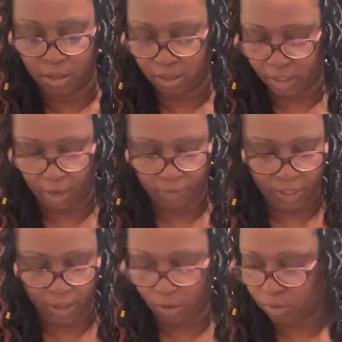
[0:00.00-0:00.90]

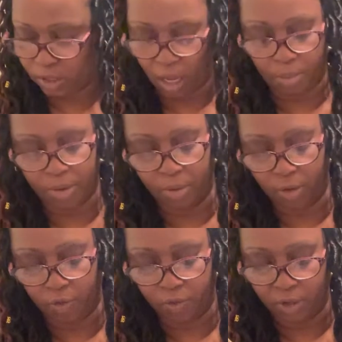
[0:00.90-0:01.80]
definitely on top
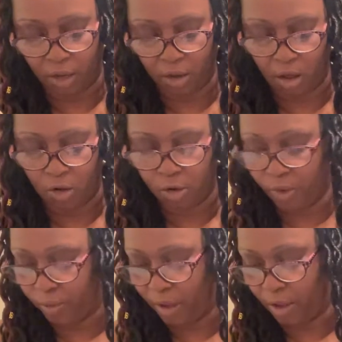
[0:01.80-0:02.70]
of all the
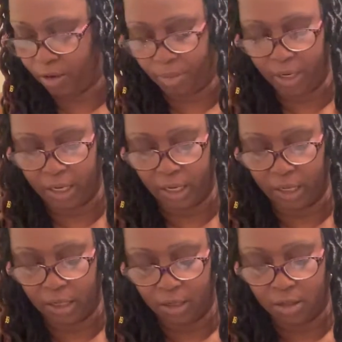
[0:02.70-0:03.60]
way around the pen.
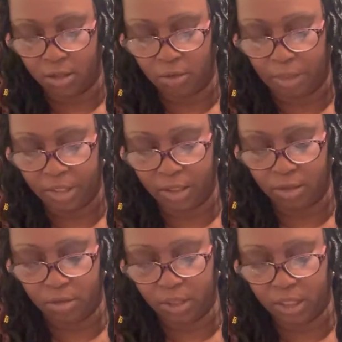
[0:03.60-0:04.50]
So I'm just
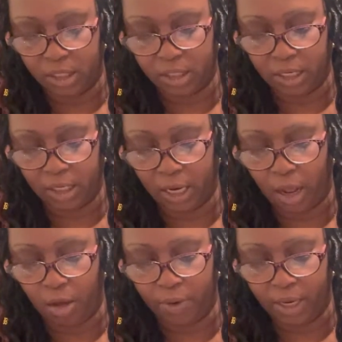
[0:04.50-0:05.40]
using this stick that I
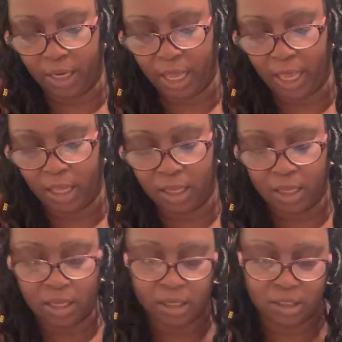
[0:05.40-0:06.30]
already got,
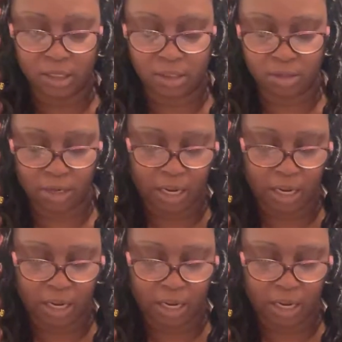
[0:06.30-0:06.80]
just to try